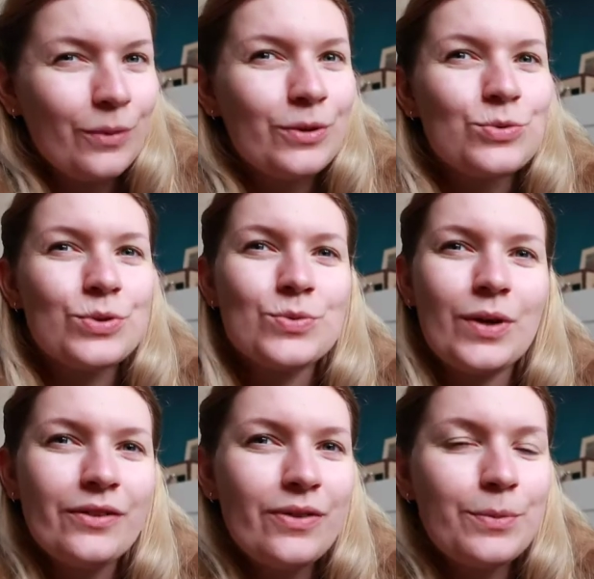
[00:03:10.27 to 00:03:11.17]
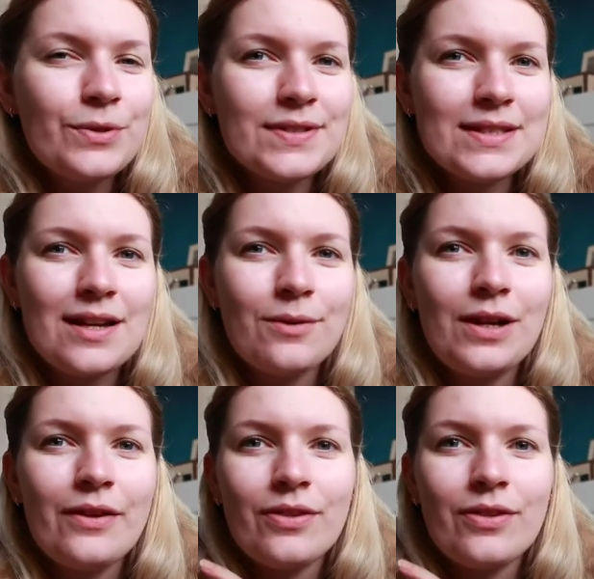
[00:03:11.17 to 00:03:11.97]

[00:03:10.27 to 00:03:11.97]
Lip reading: which was one of the books that I really